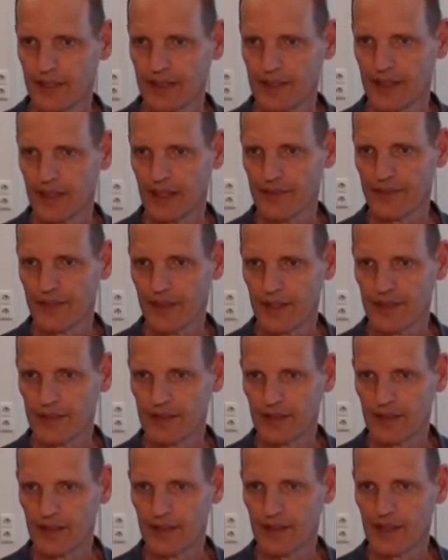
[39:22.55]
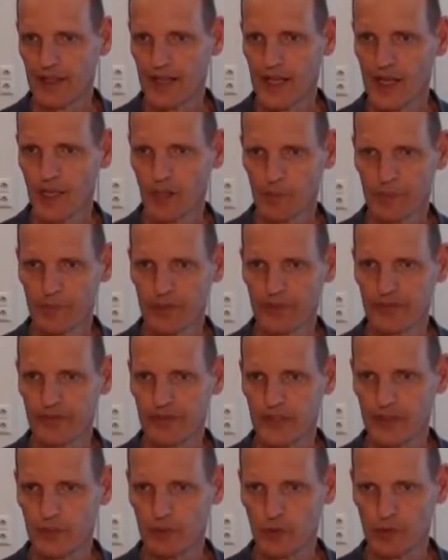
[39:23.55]
then the
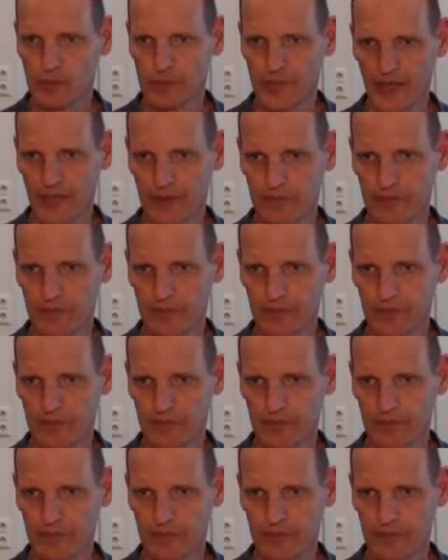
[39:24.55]
LPV would